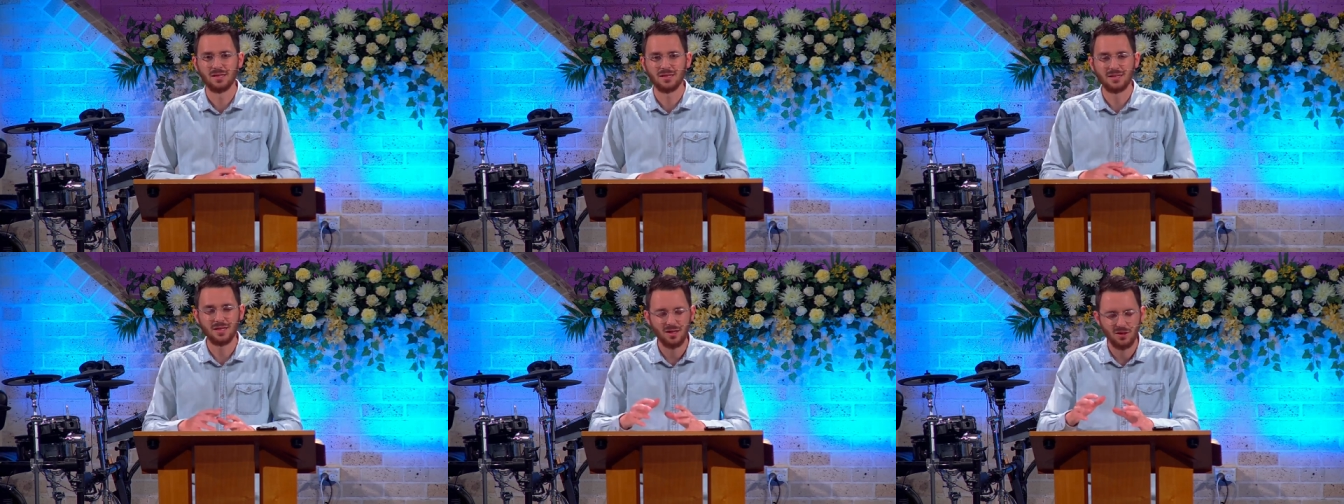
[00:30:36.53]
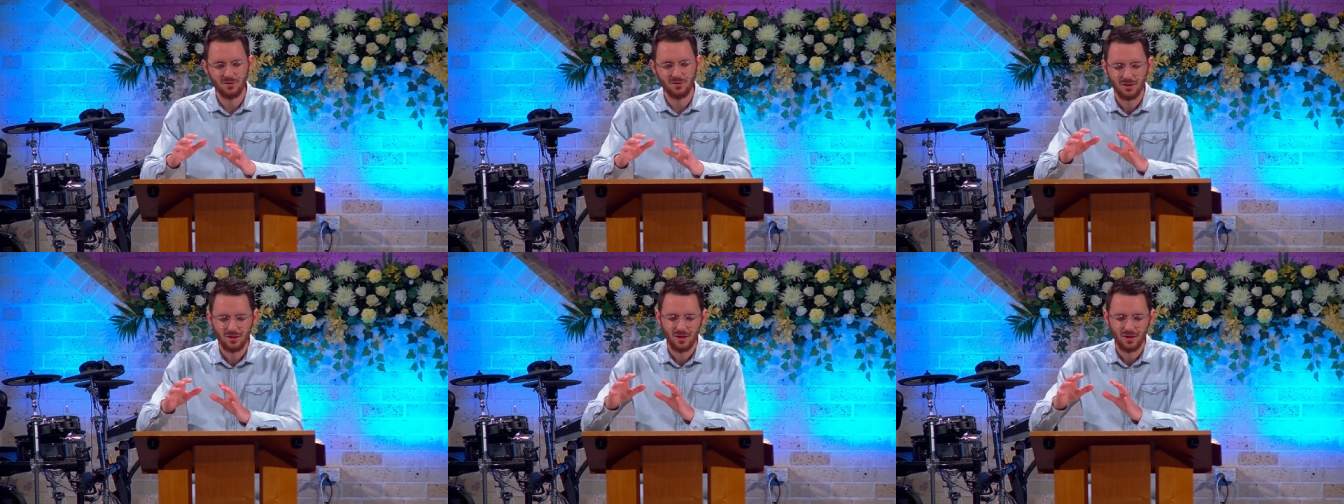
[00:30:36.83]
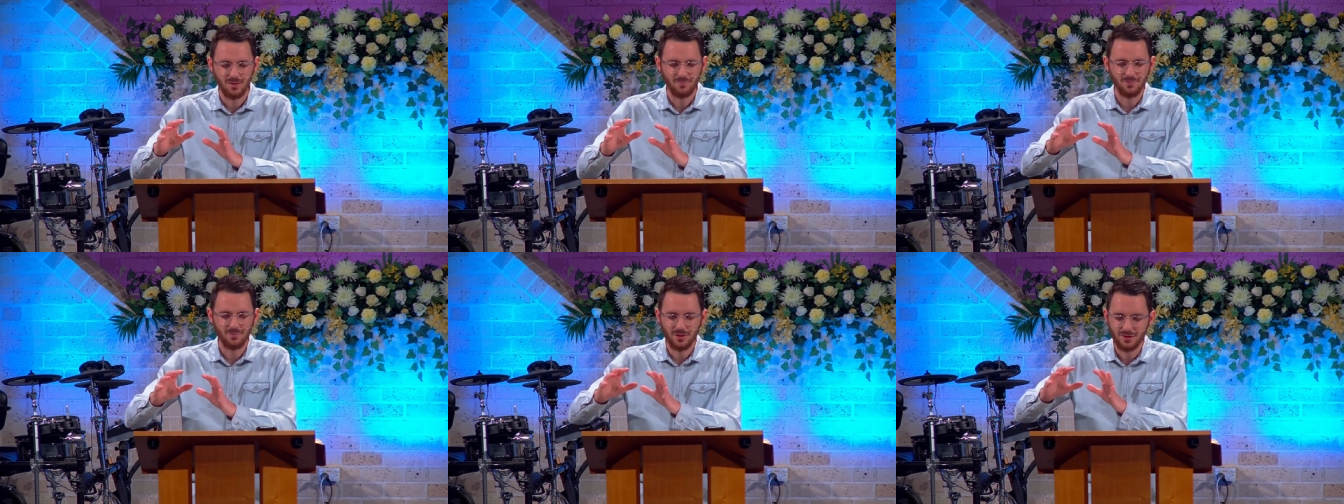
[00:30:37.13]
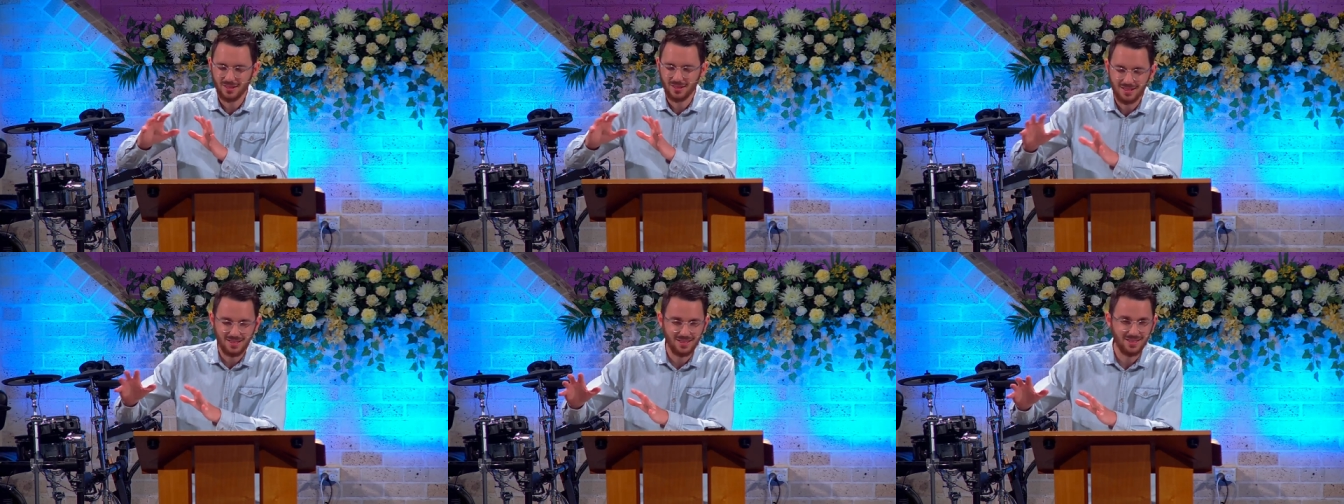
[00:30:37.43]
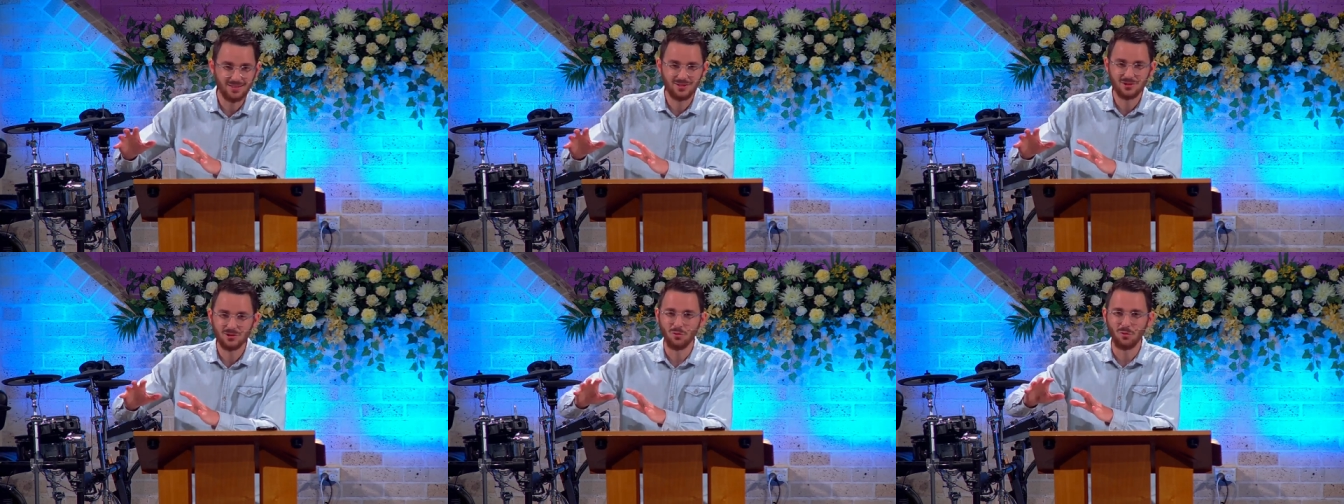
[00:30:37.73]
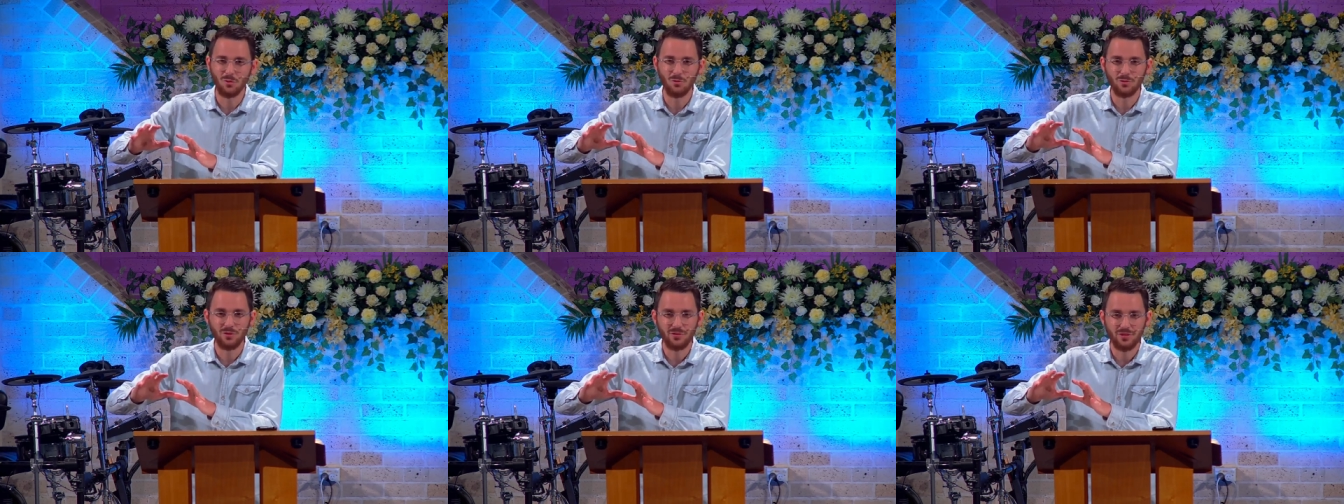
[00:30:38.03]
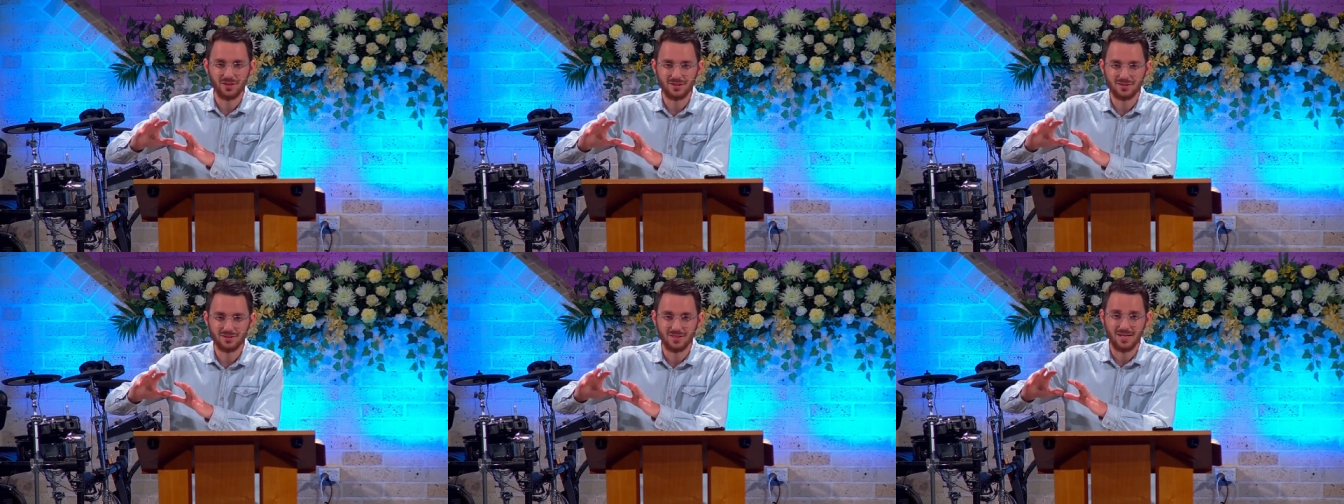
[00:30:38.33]
Now, I'm not getting into all the
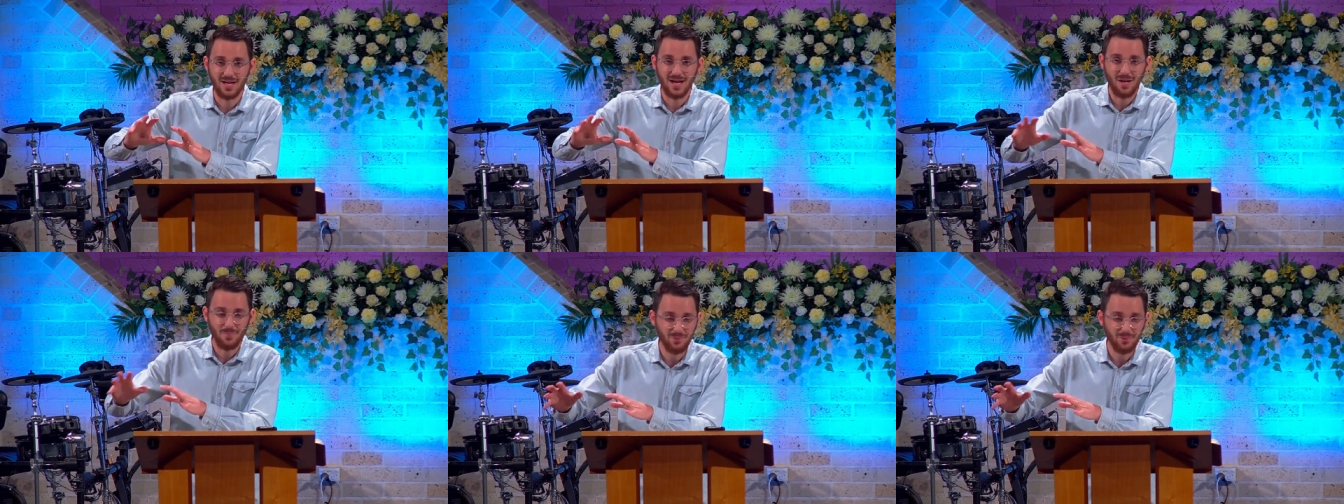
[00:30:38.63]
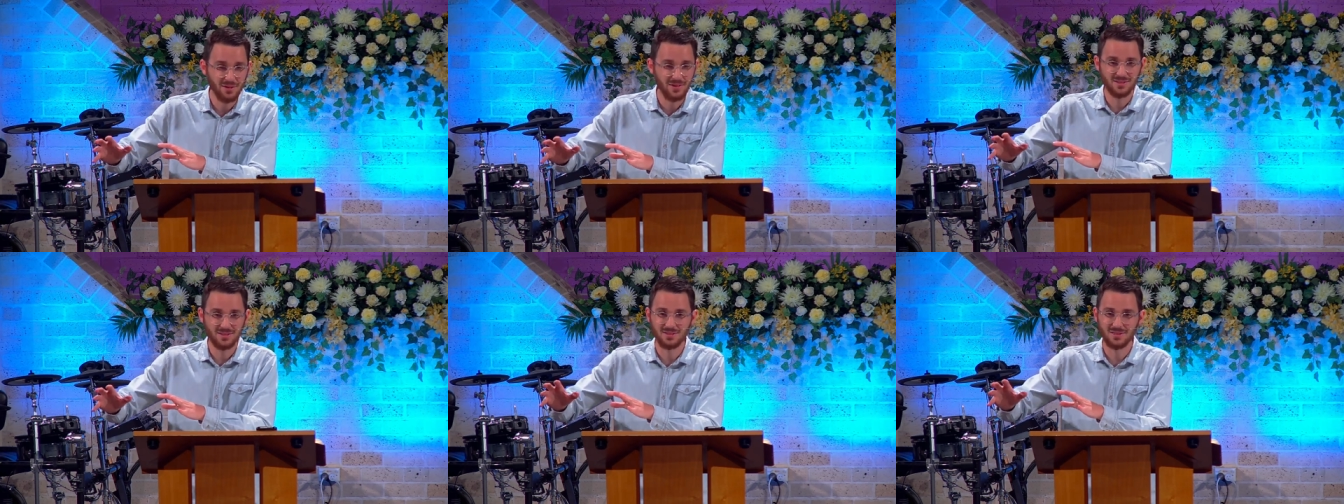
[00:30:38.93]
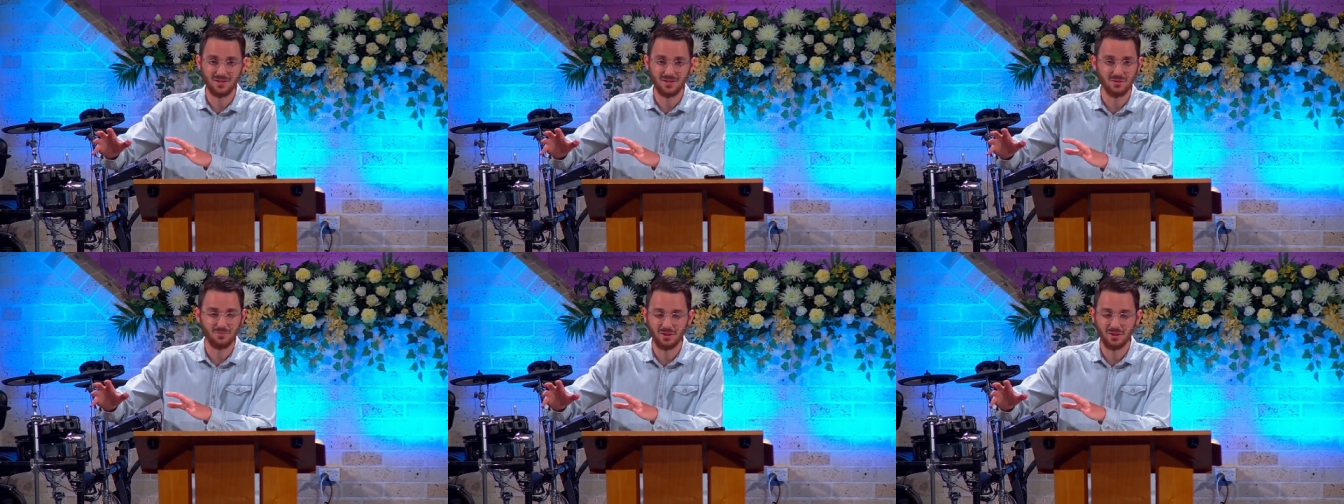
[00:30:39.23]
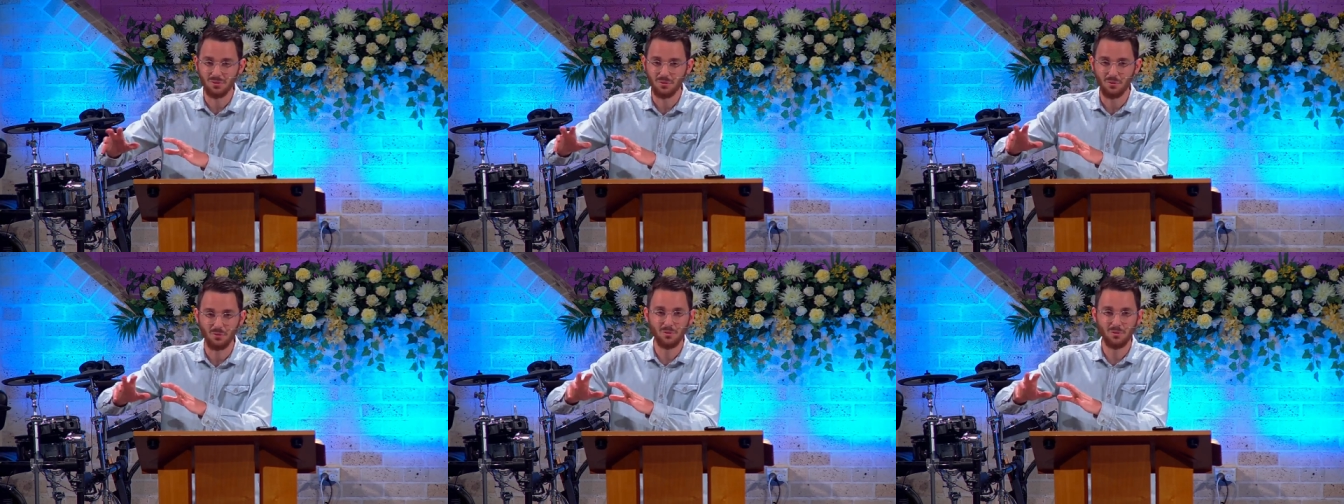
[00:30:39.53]
things that happen at settlement,